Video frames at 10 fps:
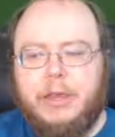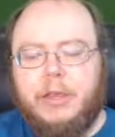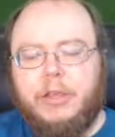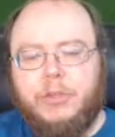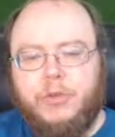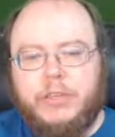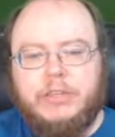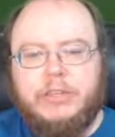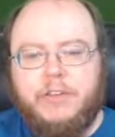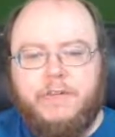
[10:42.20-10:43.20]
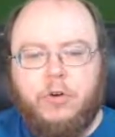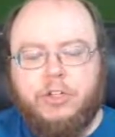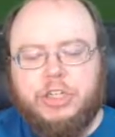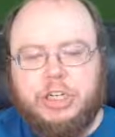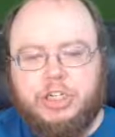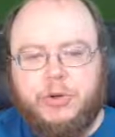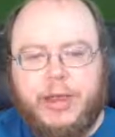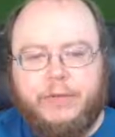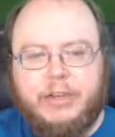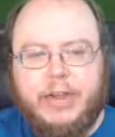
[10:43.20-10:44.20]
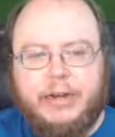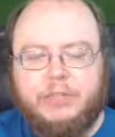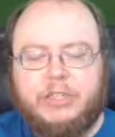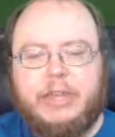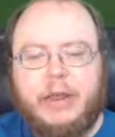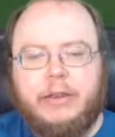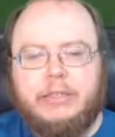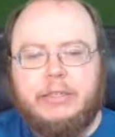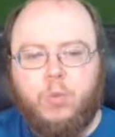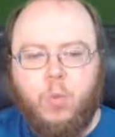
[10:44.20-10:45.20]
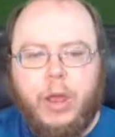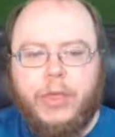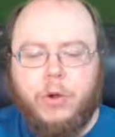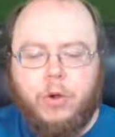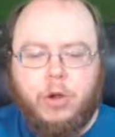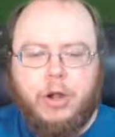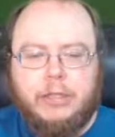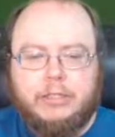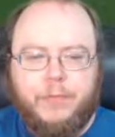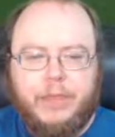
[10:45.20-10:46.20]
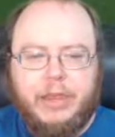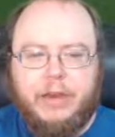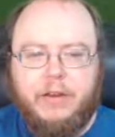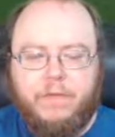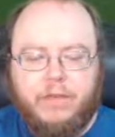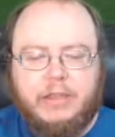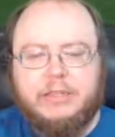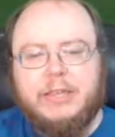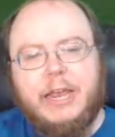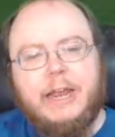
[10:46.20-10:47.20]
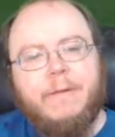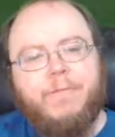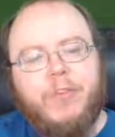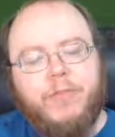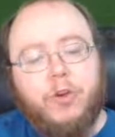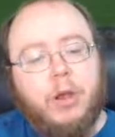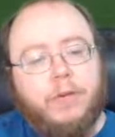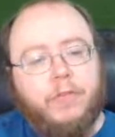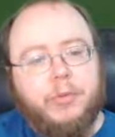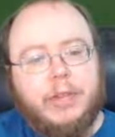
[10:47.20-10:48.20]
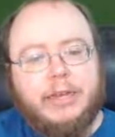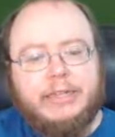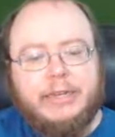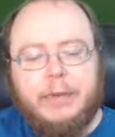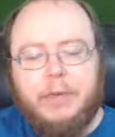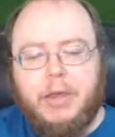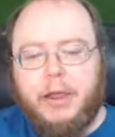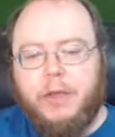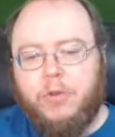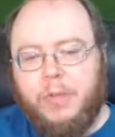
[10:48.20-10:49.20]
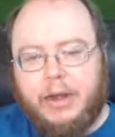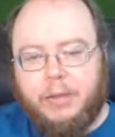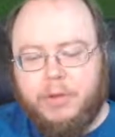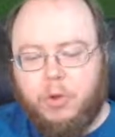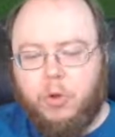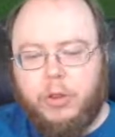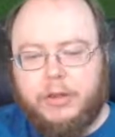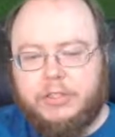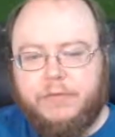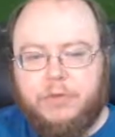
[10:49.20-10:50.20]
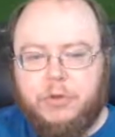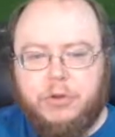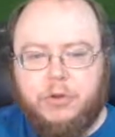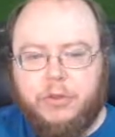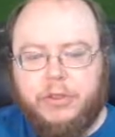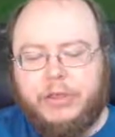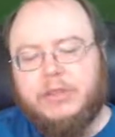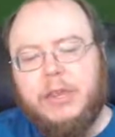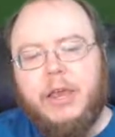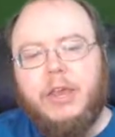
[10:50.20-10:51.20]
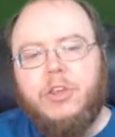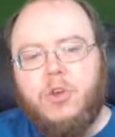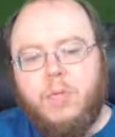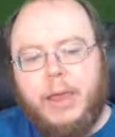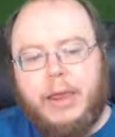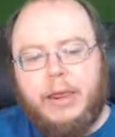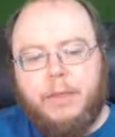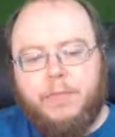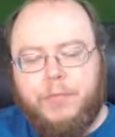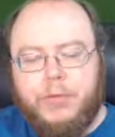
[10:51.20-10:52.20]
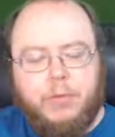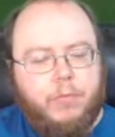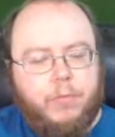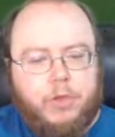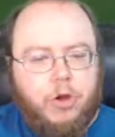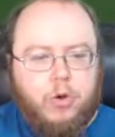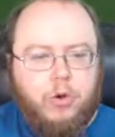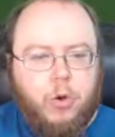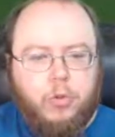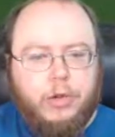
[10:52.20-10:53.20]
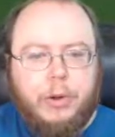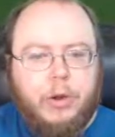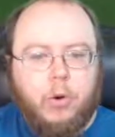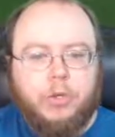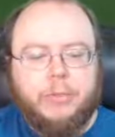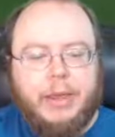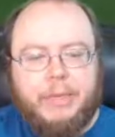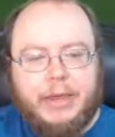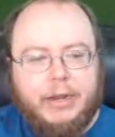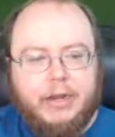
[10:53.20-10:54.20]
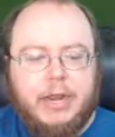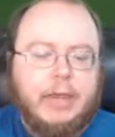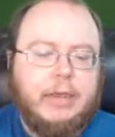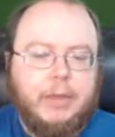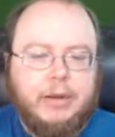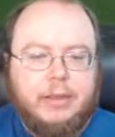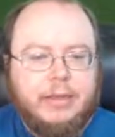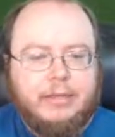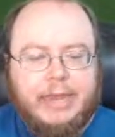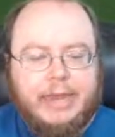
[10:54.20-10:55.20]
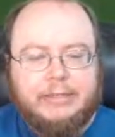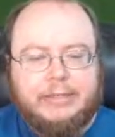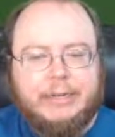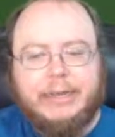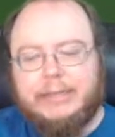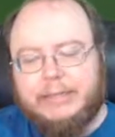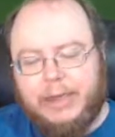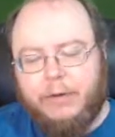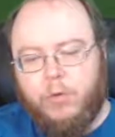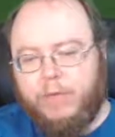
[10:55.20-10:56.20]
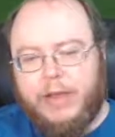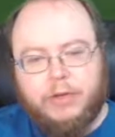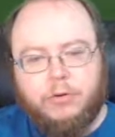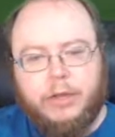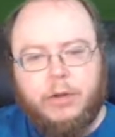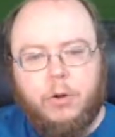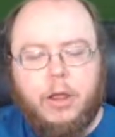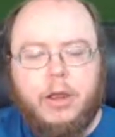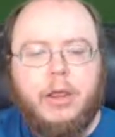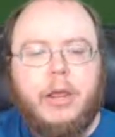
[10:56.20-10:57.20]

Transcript: So this is the first chance you have to kind of sit down and see whether or not something kind of fits. If you're coming from a legacy API, there may not be a whole lot of stuff you can do with this. You may, you know, your only recourse may be document these as tickets and refactor later on.